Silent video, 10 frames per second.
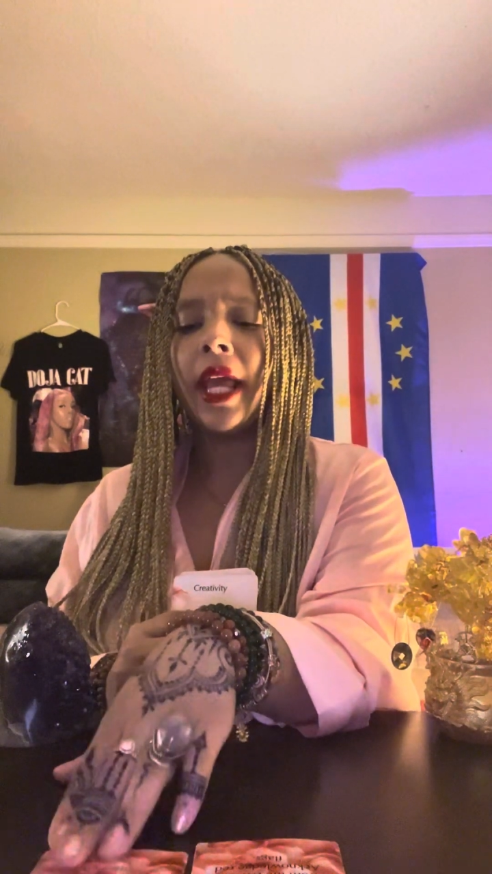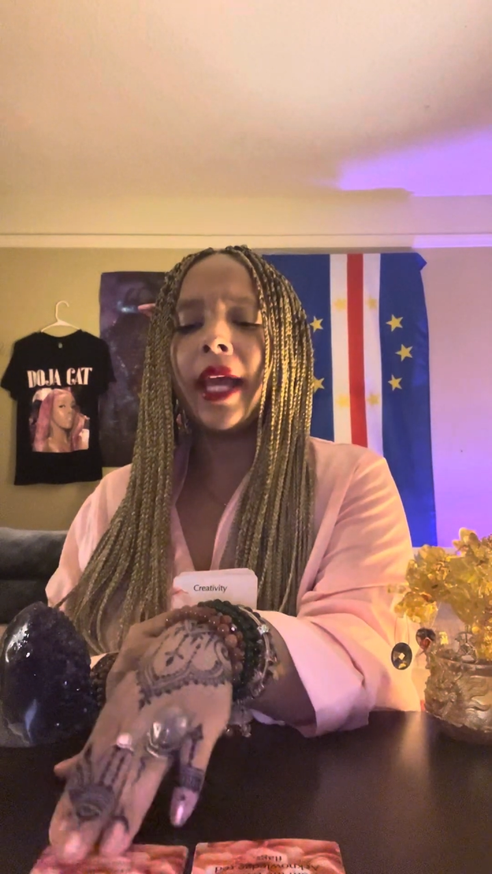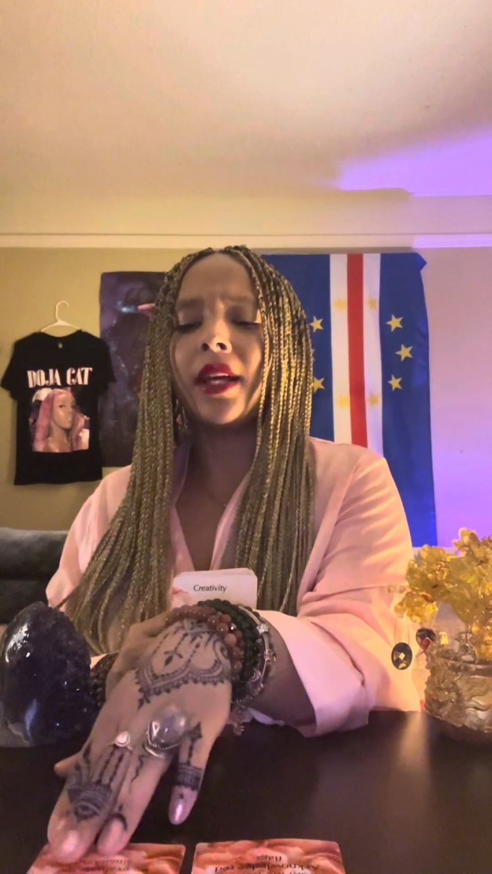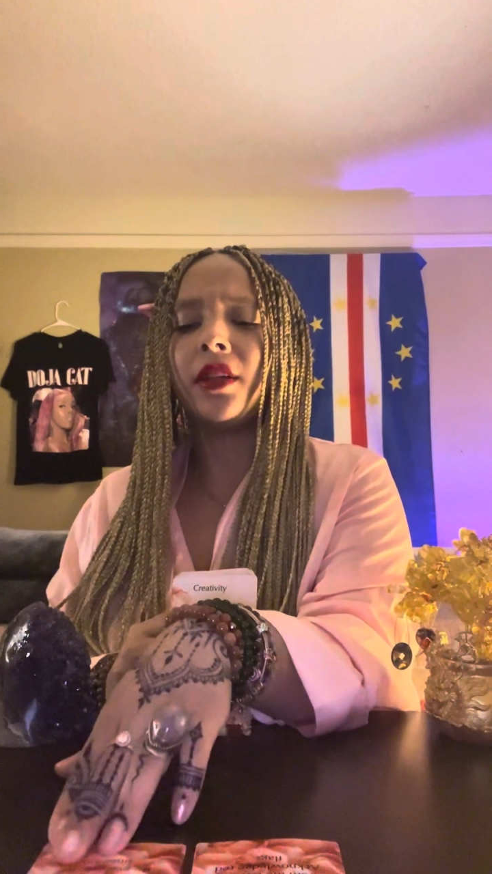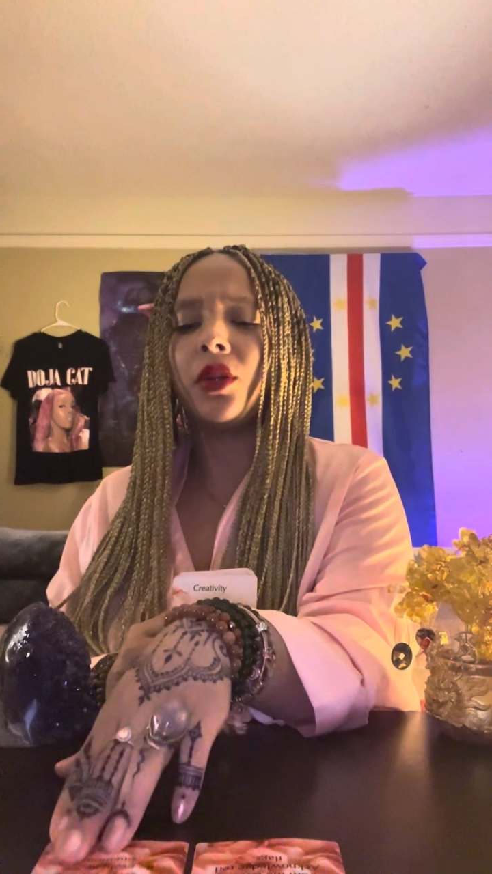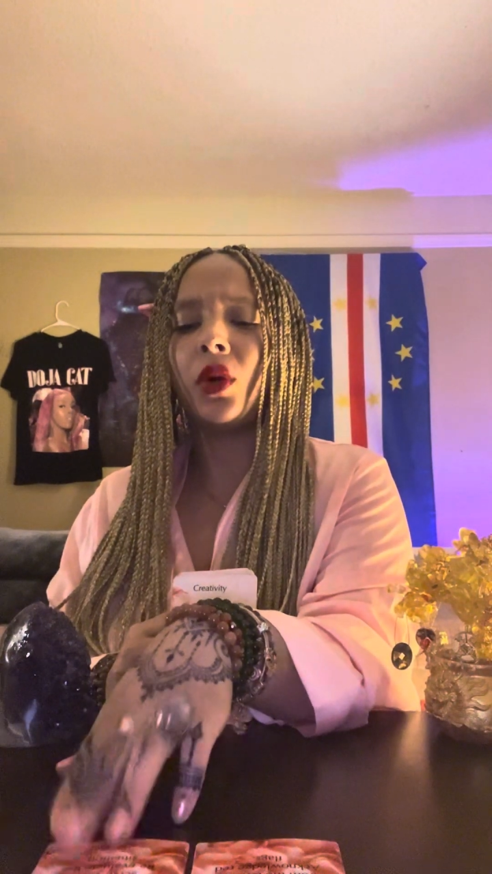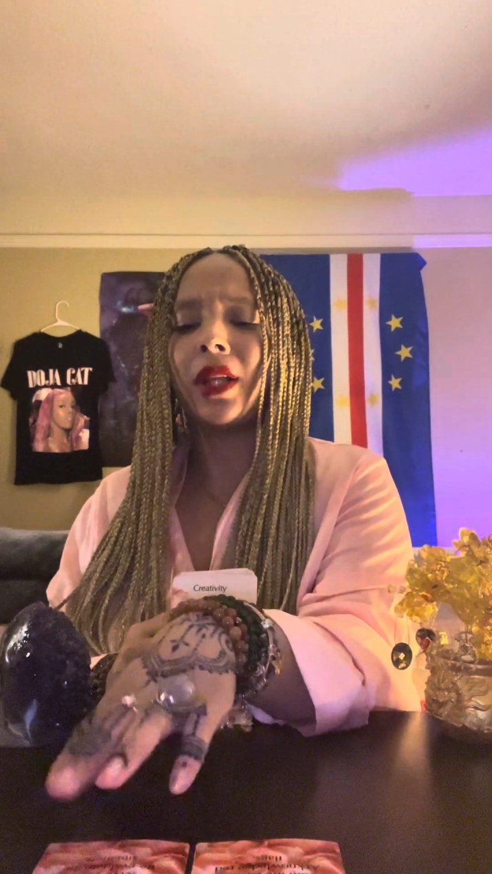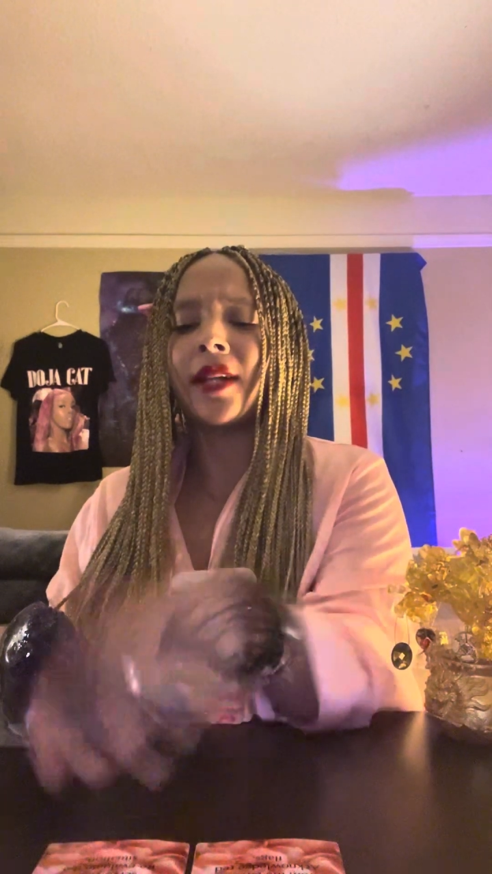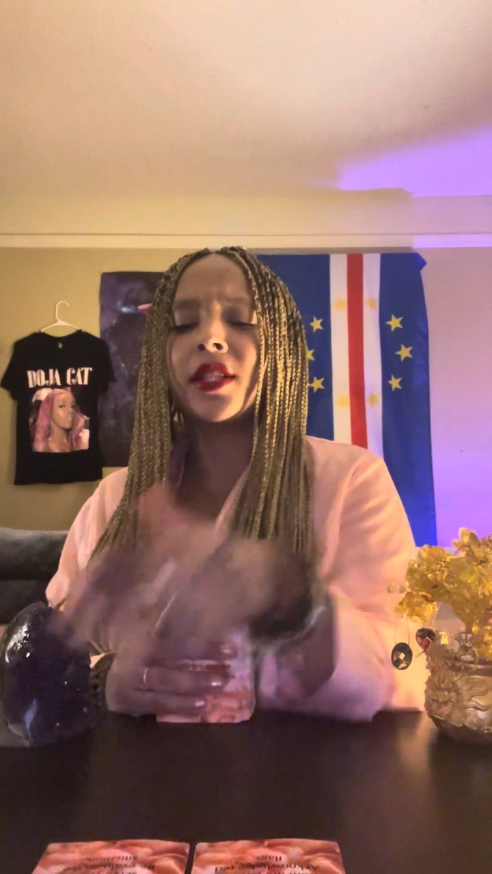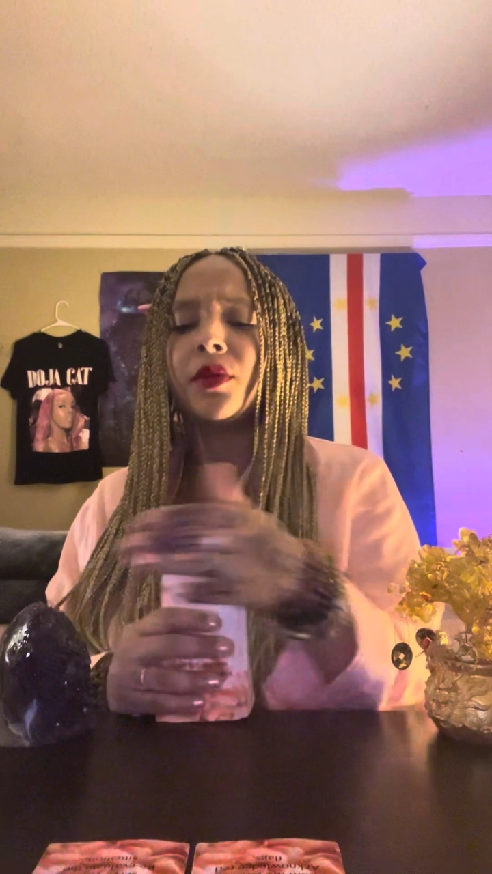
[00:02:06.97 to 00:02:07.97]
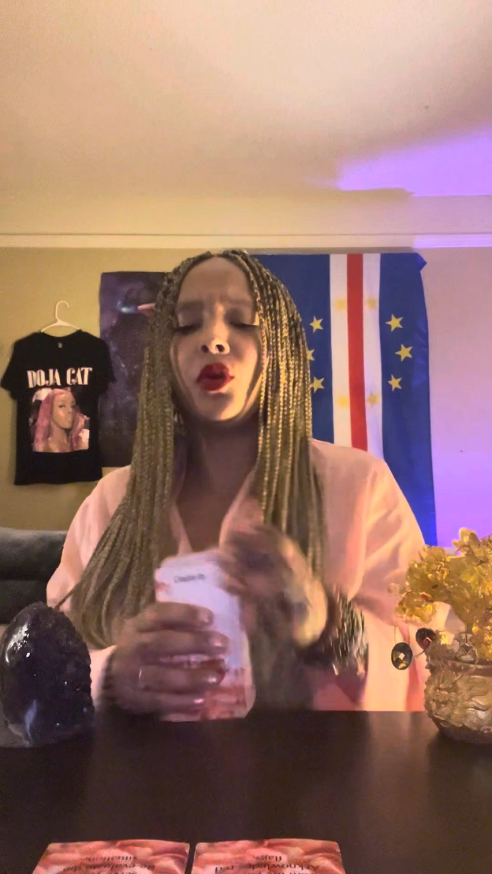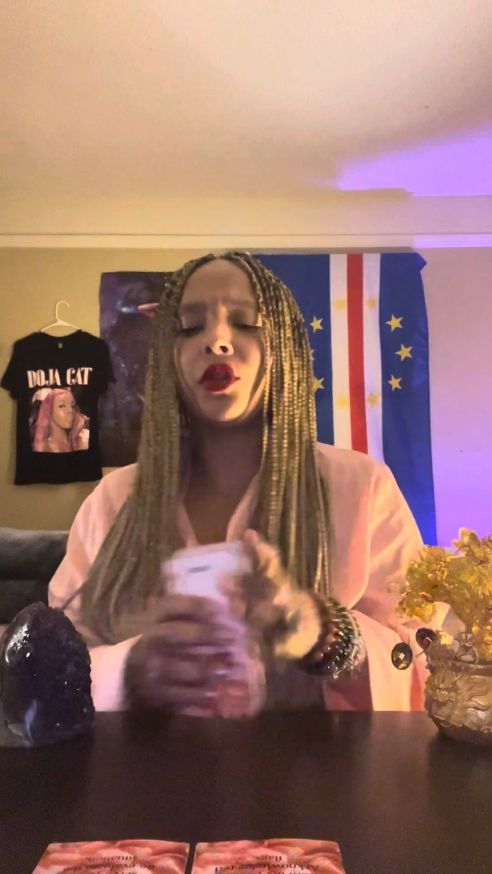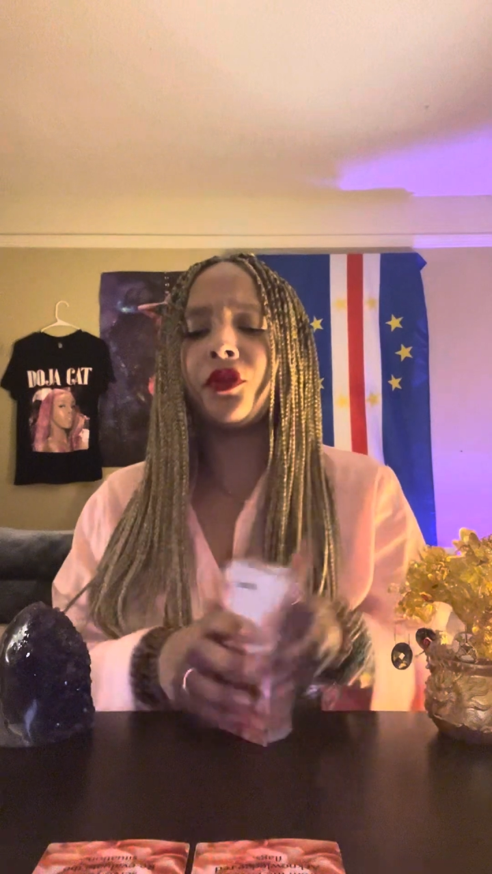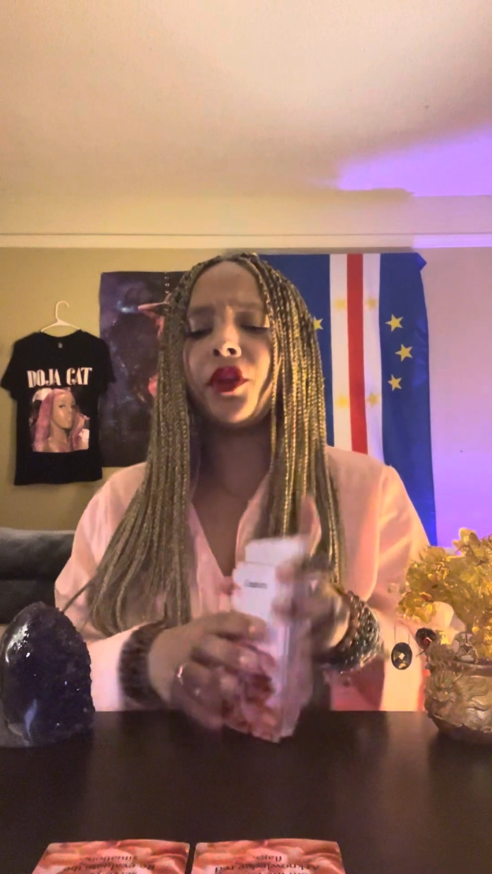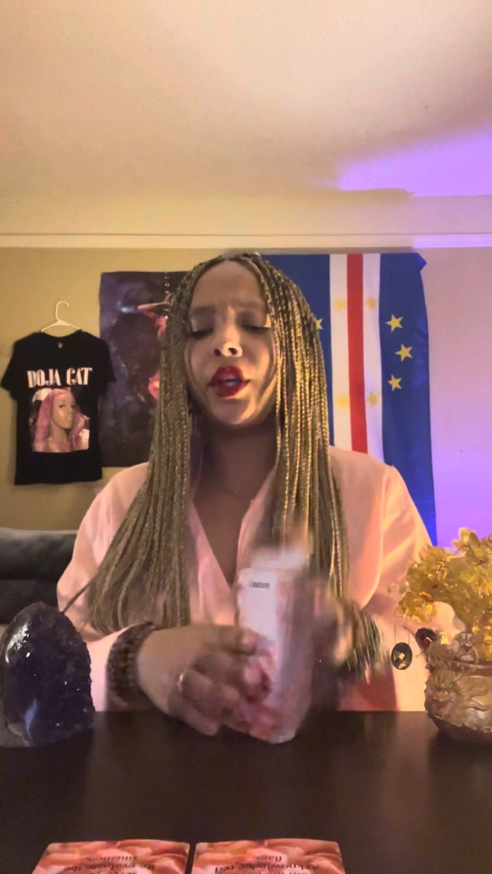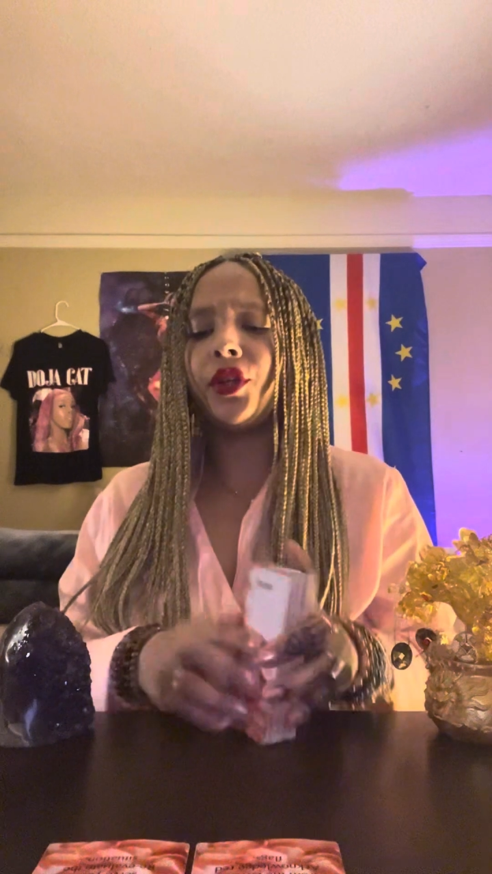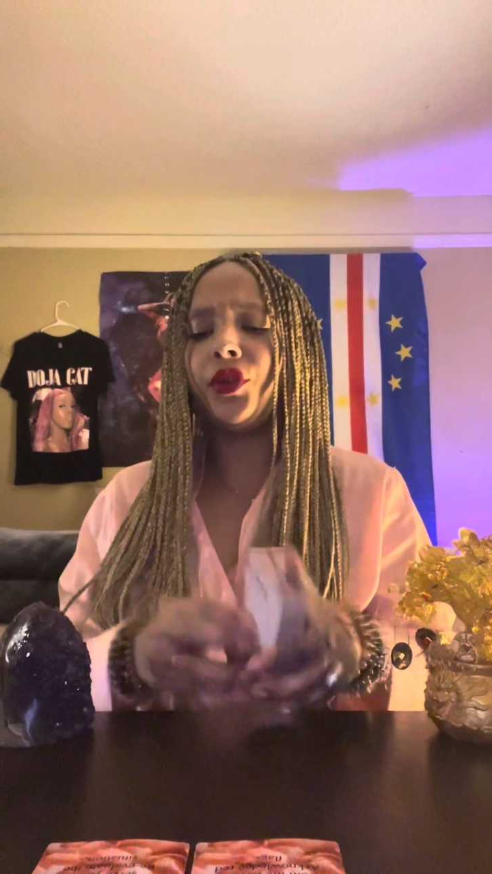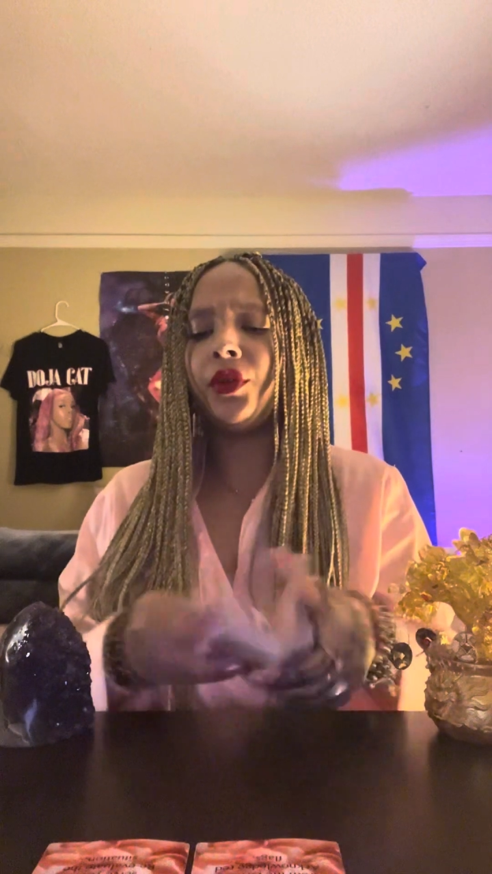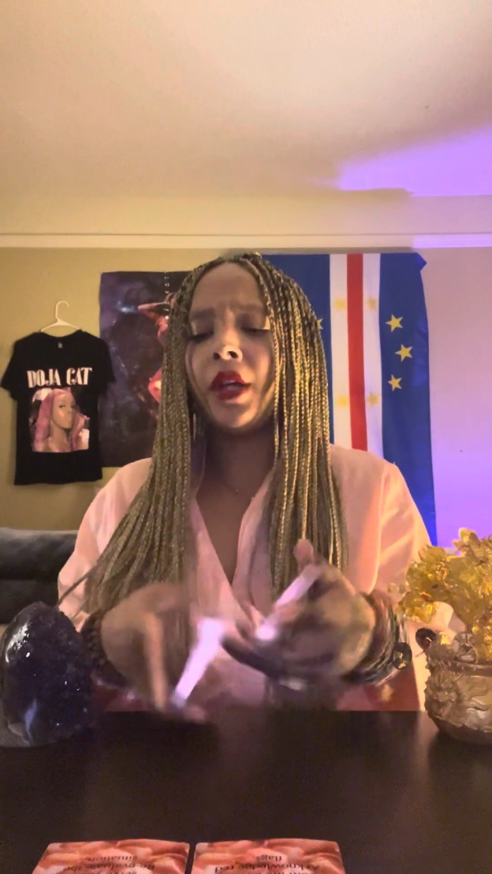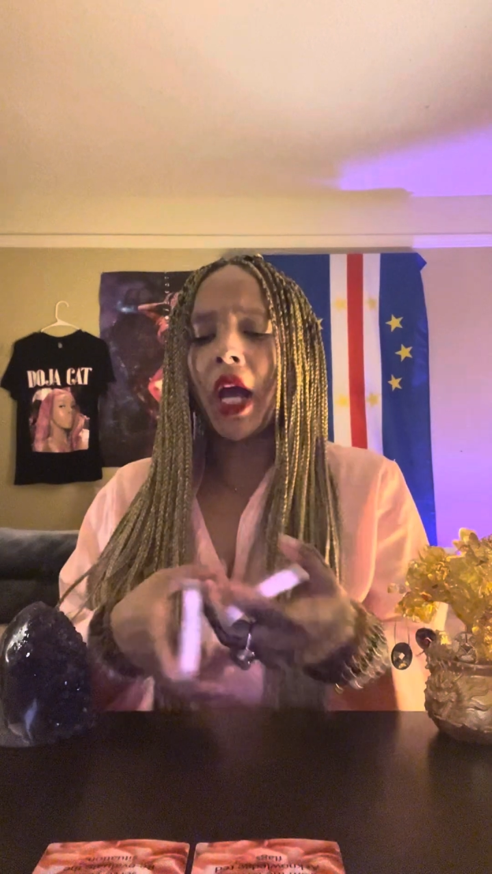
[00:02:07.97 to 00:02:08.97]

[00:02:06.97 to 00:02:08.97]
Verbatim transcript: it could go a lot smoother for you.